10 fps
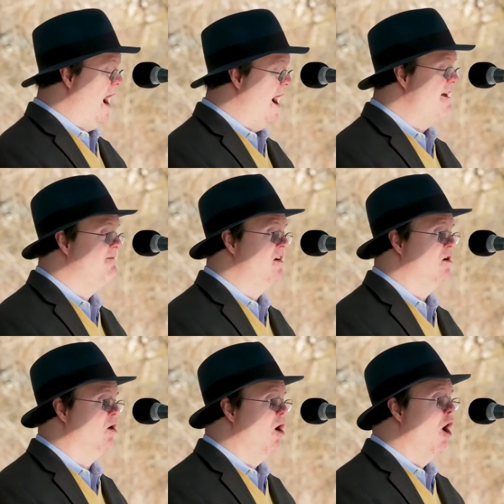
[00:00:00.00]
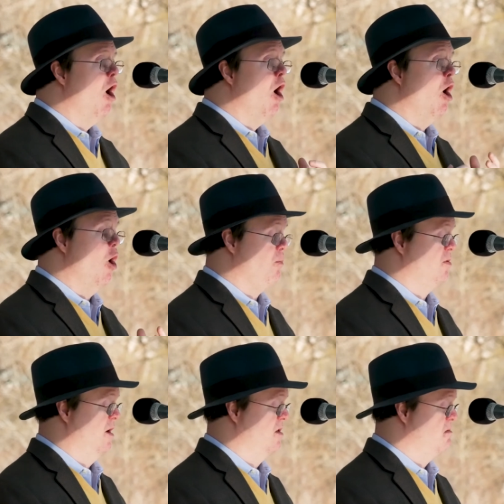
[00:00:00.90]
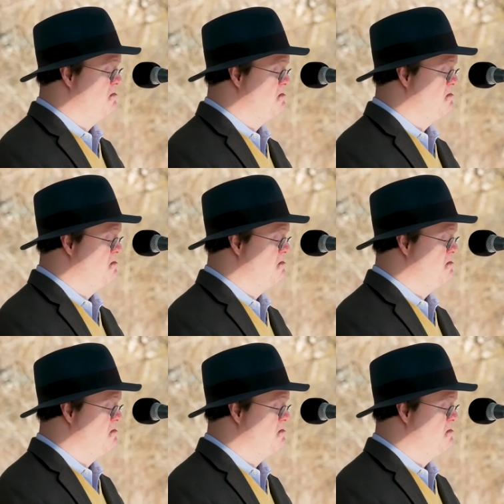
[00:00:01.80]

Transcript: I feel hopeless